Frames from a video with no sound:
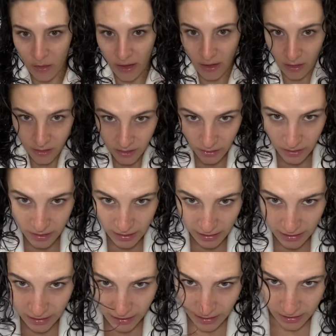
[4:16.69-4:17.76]
I also
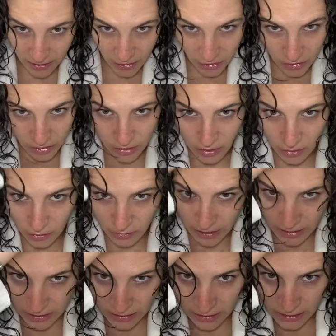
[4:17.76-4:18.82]
decided I should just do
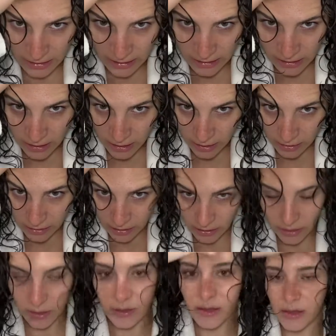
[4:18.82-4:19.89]
my
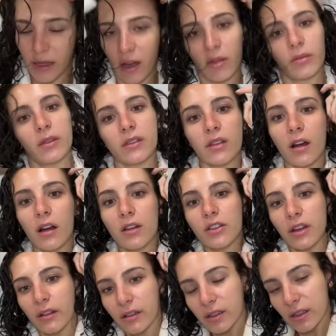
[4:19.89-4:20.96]
little scalp massage
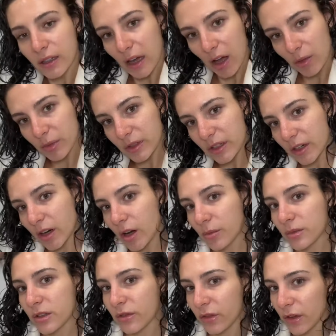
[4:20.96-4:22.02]
and scalp
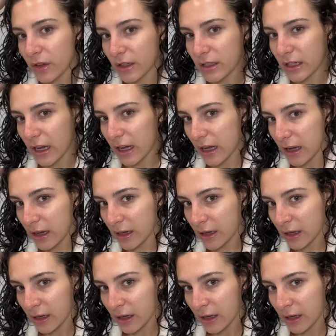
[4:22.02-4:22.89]
serums for the day